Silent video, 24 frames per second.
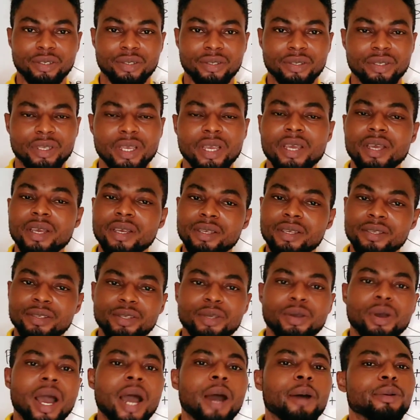So I will
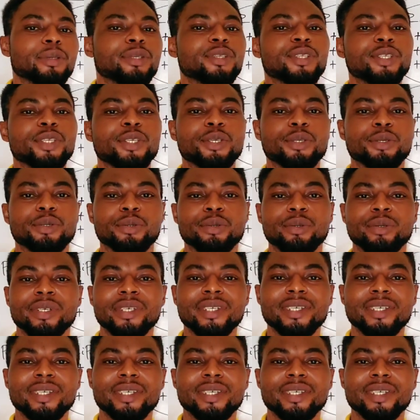see you in the